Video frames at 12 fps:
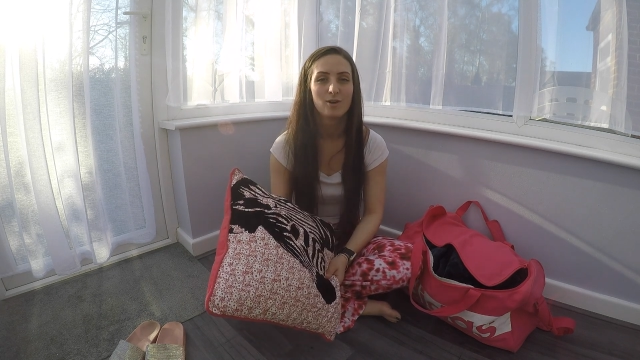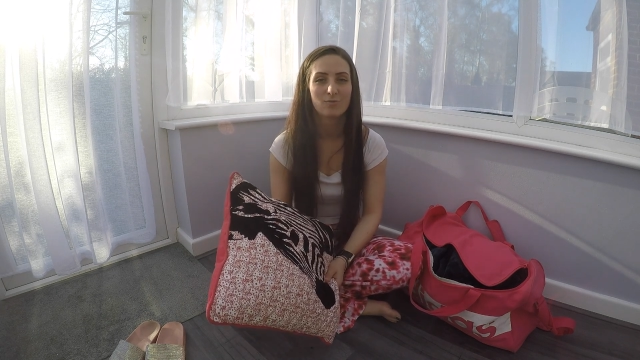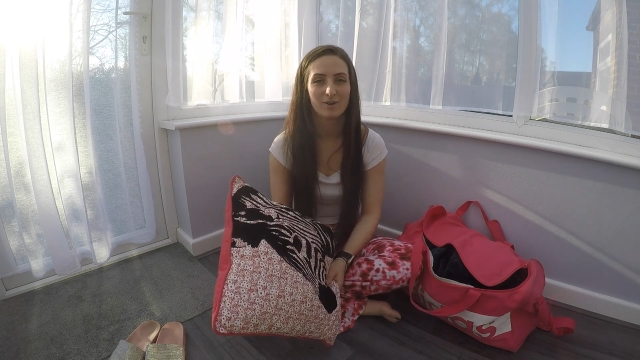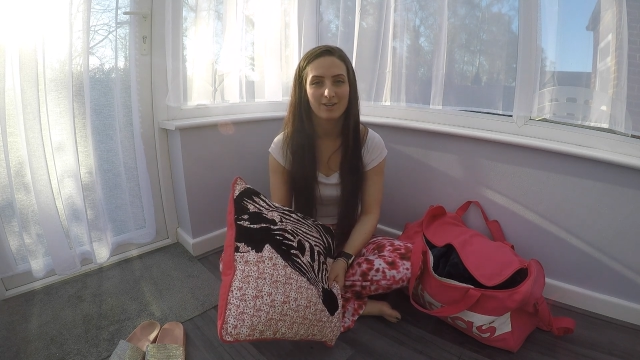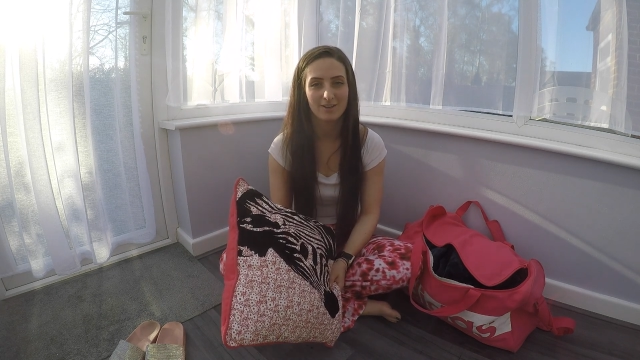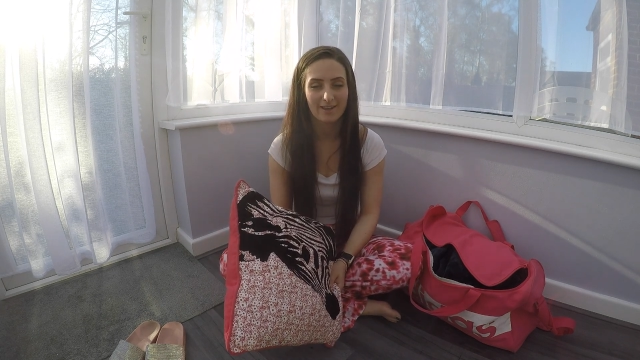
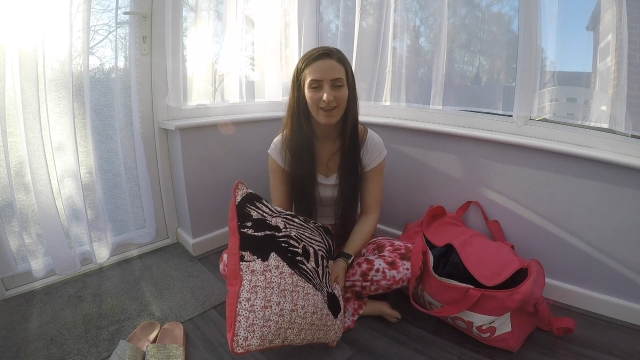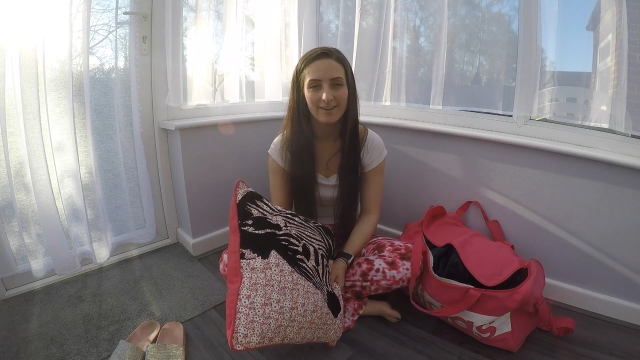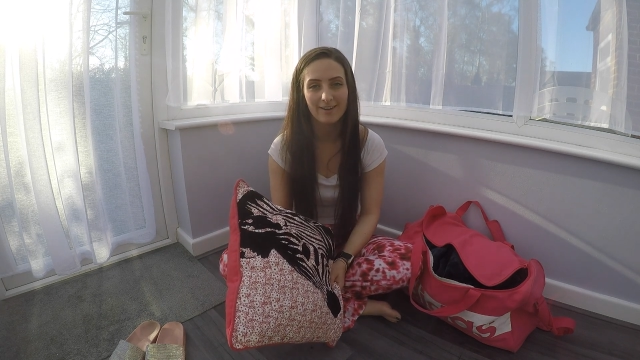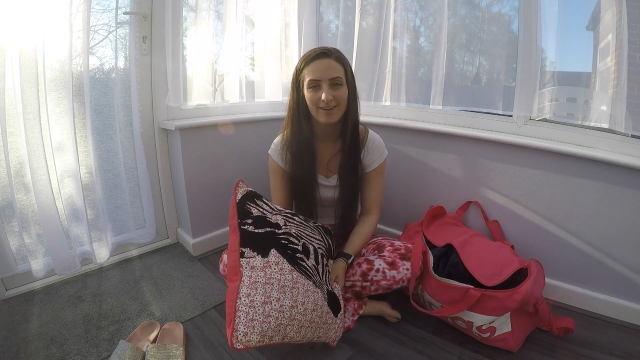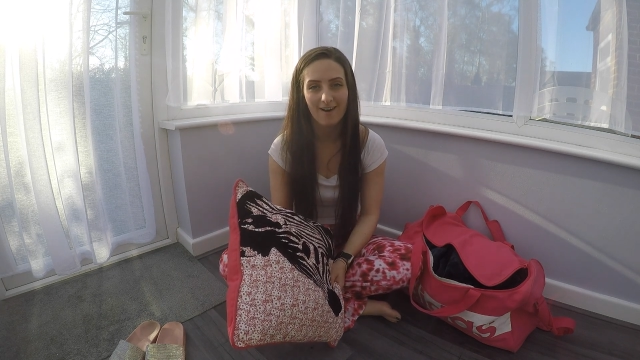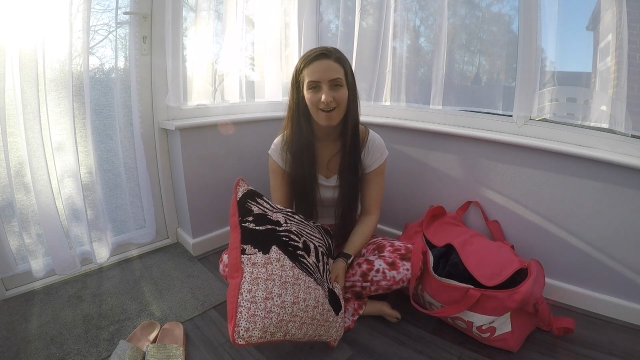when you get in
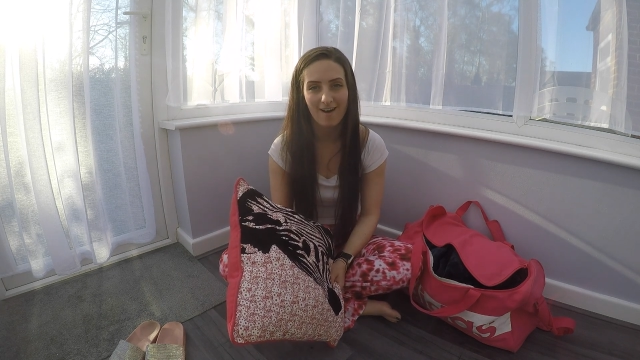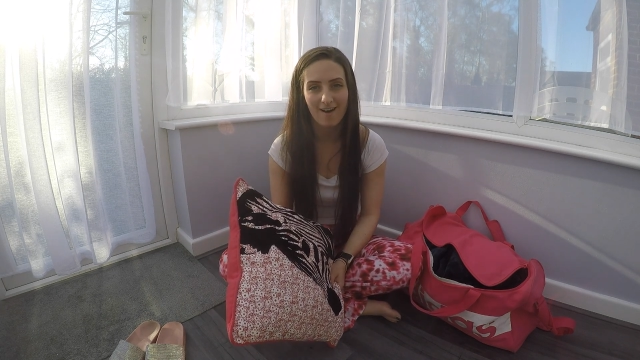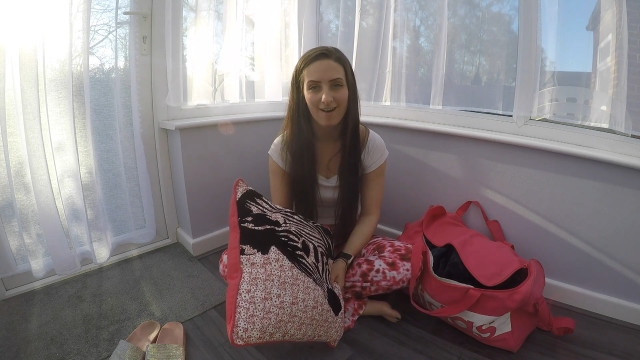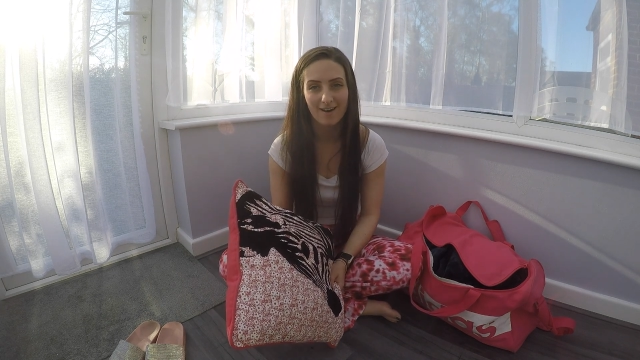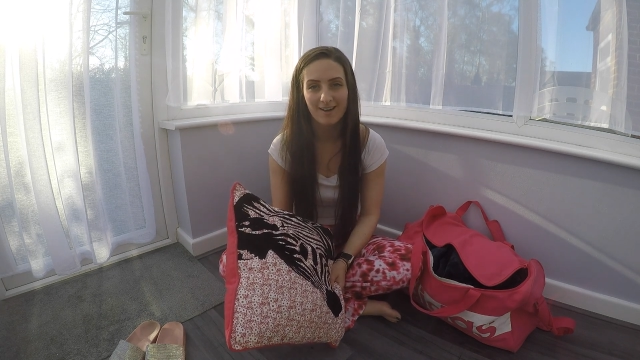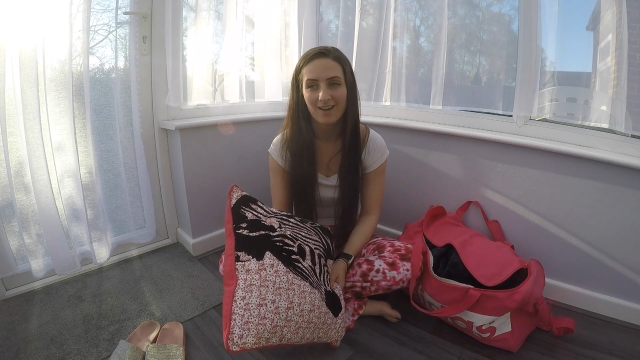a
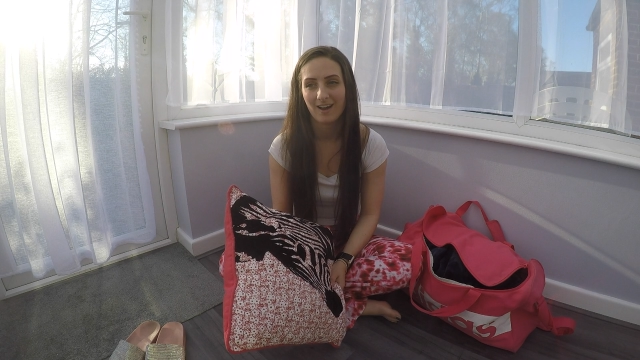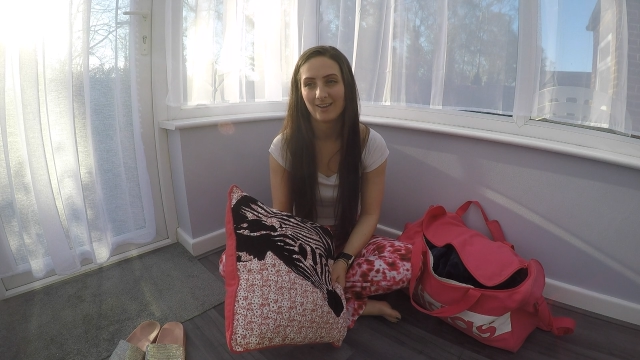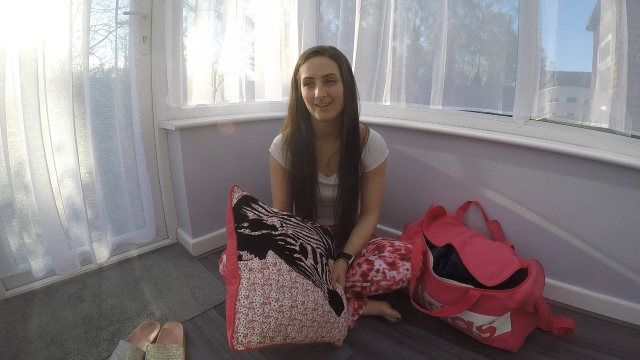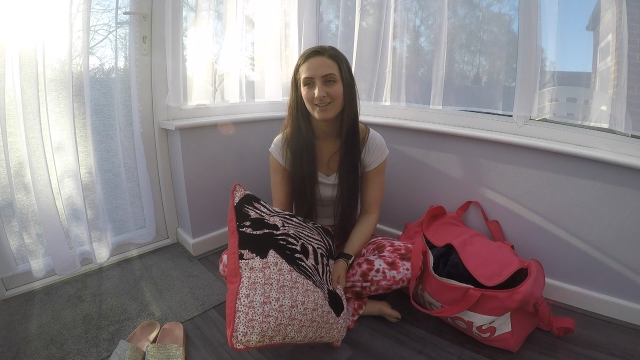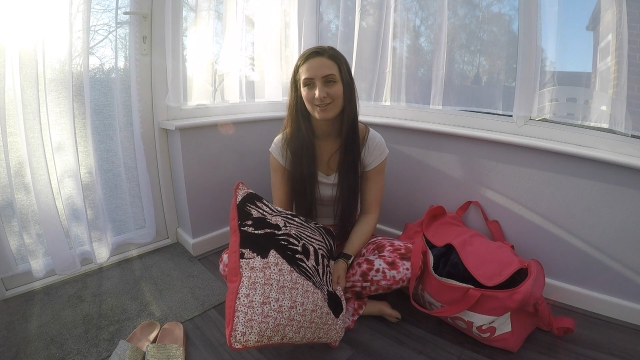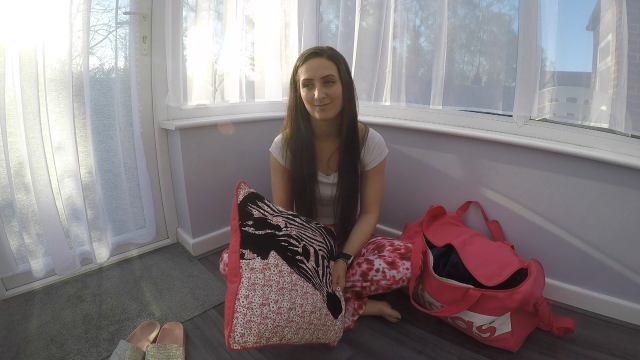car
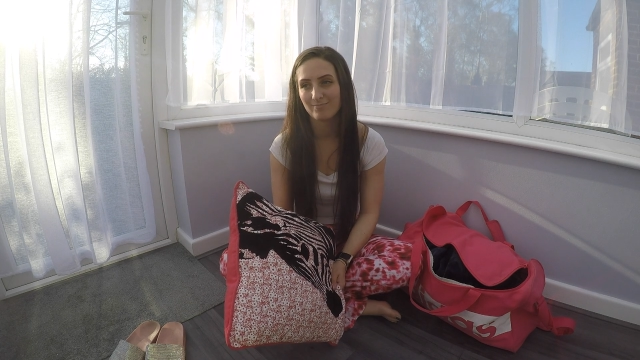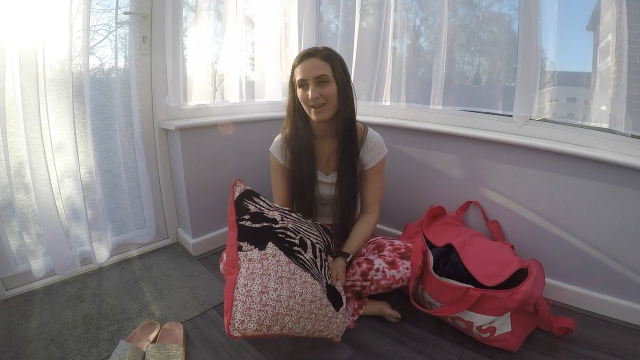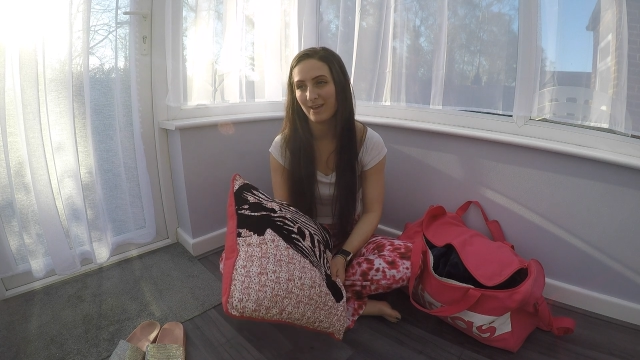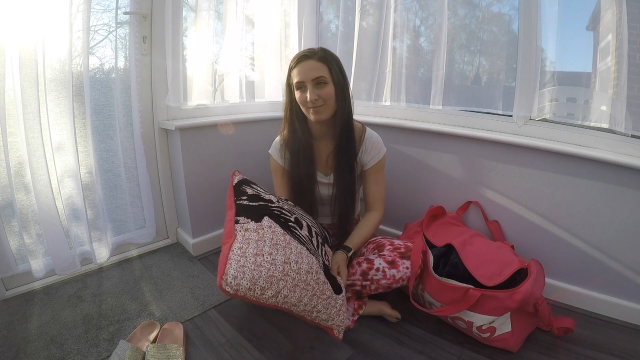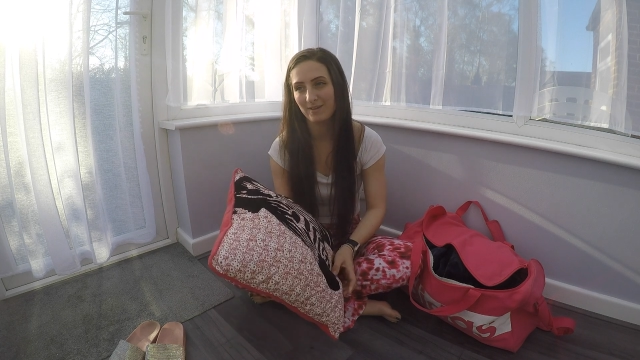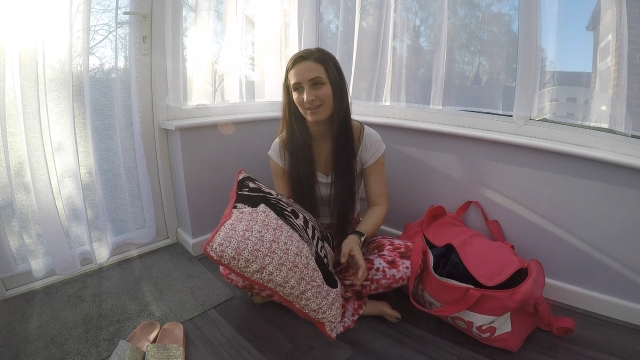and it's
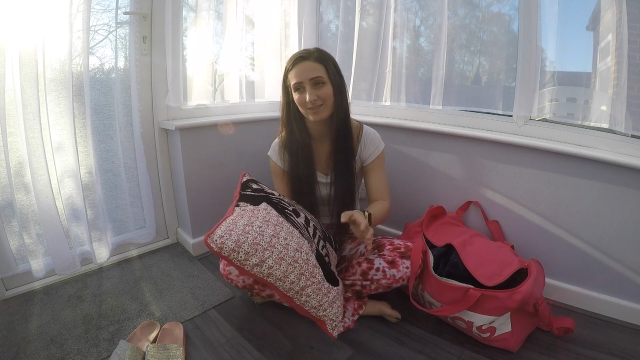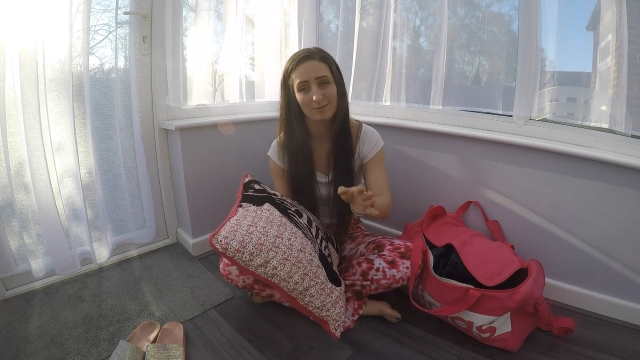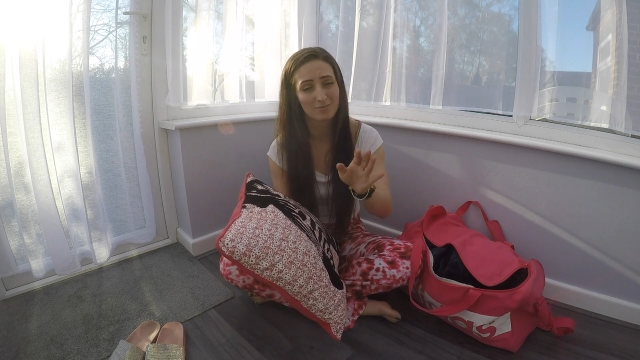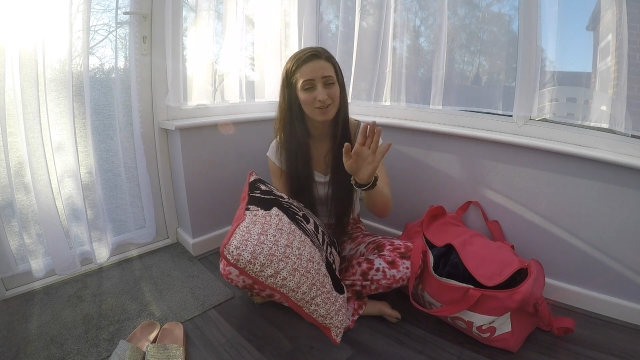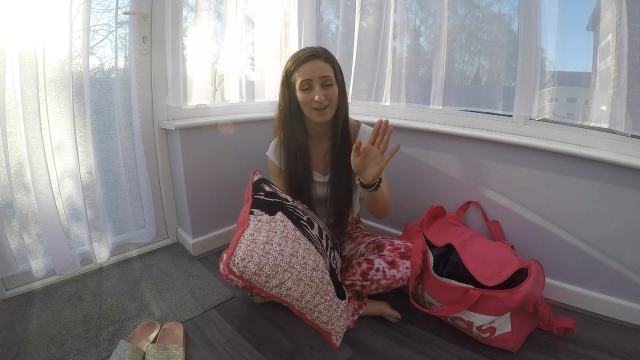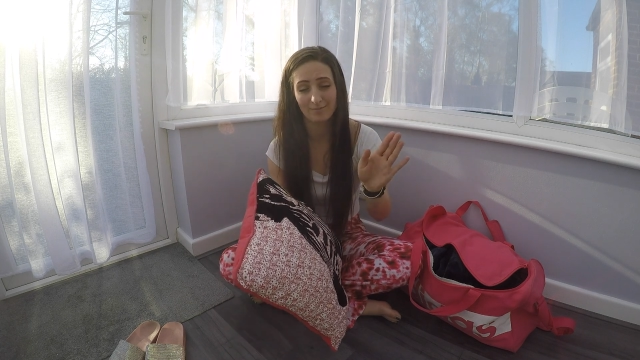maybe
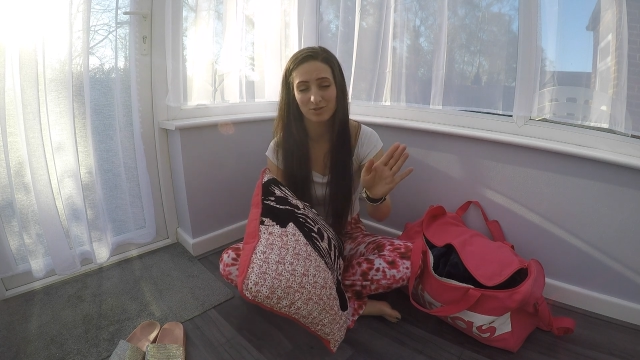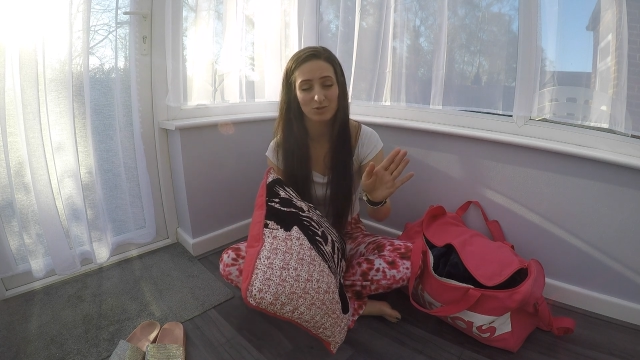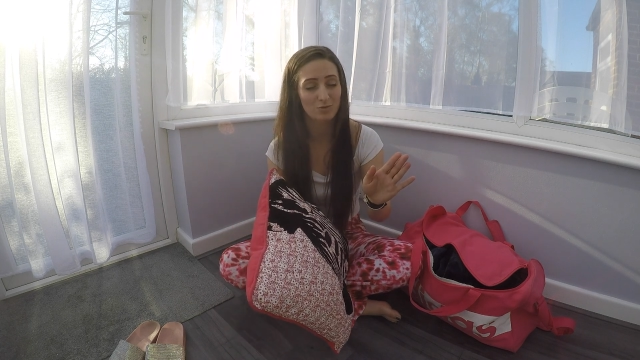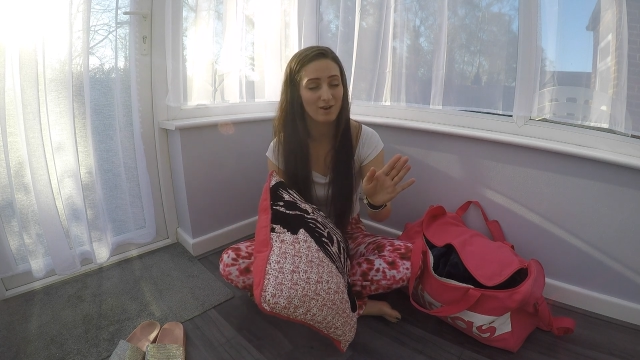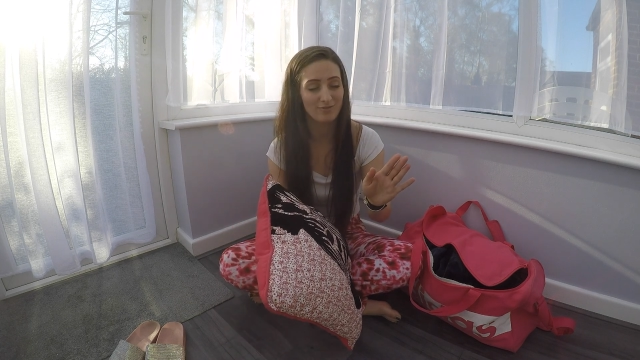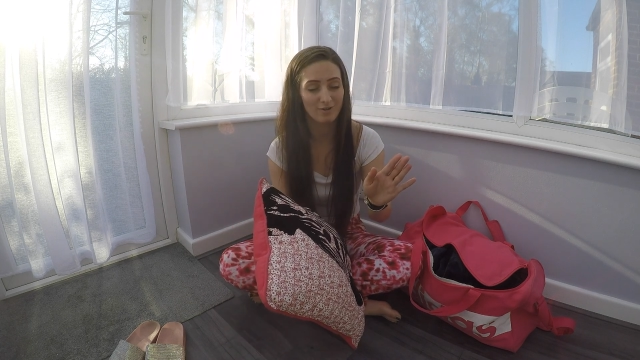sometimes
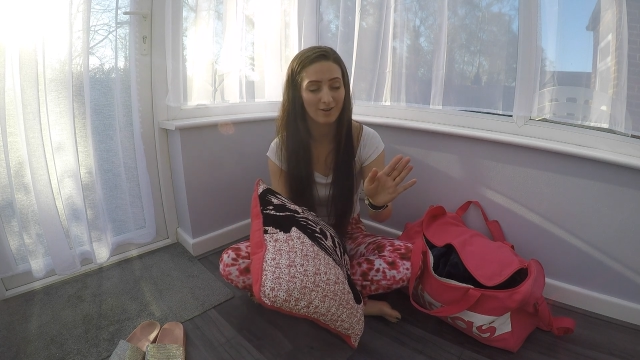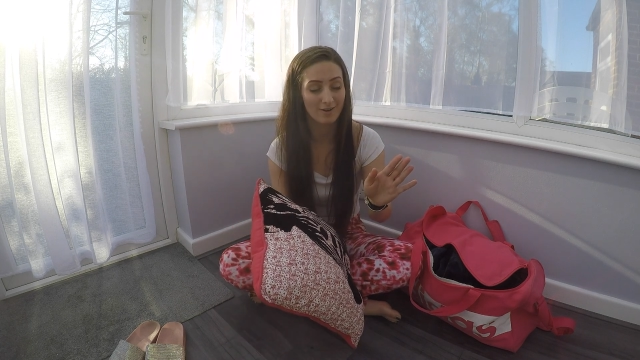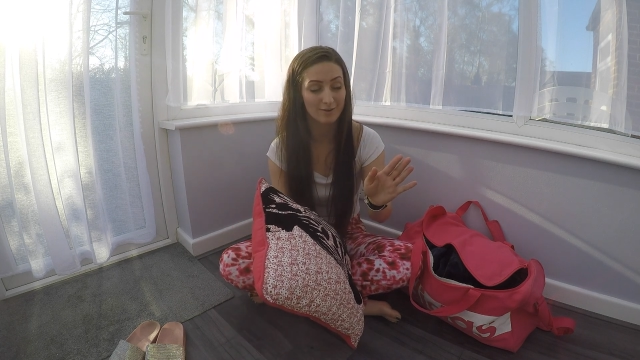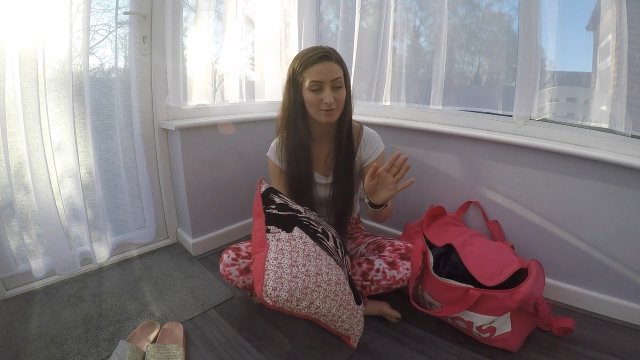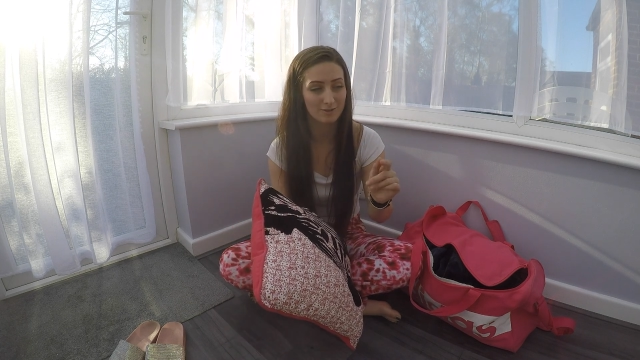12 o'clock